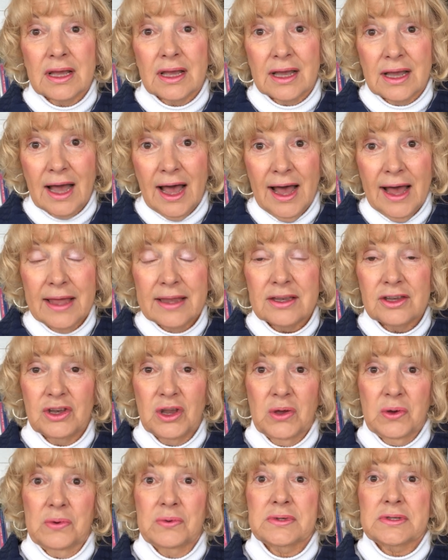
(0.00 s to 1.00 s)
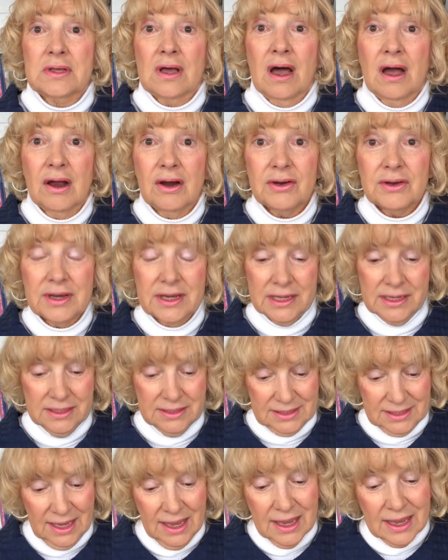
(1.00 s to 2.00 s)
God knows our
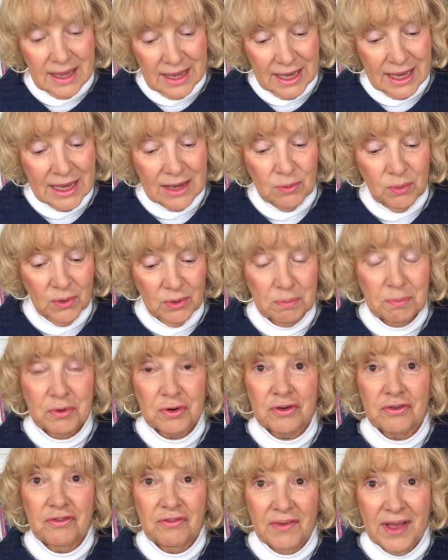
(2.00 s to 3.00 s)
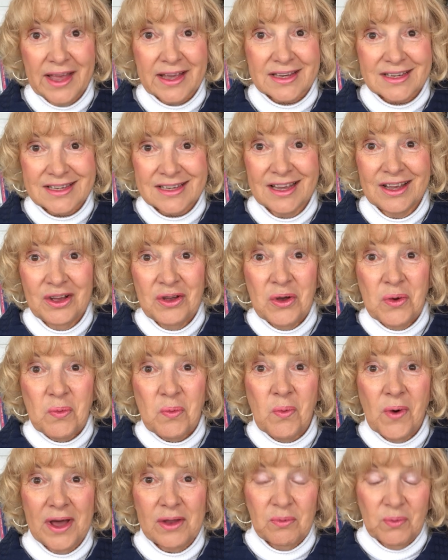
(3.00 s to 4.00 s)
needs. He will perfect
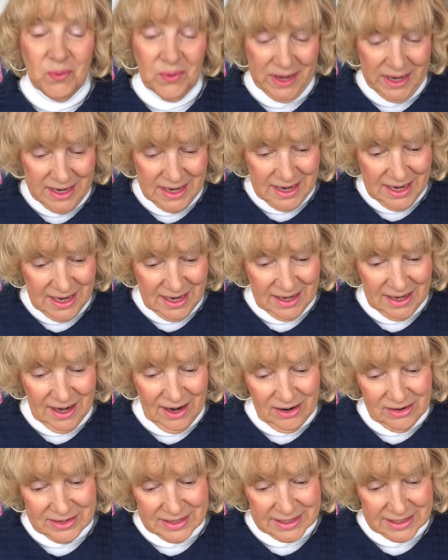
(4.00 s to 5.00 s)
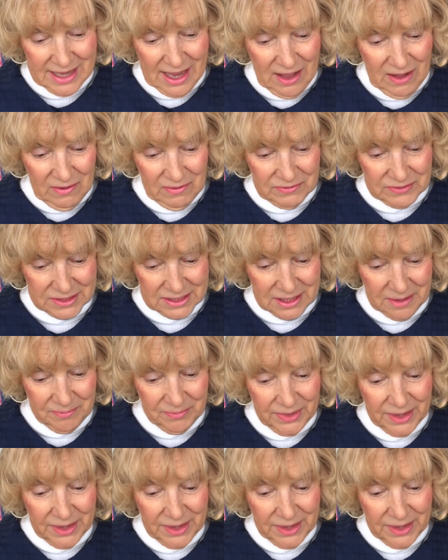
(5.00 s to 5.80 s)
what we need ourselves.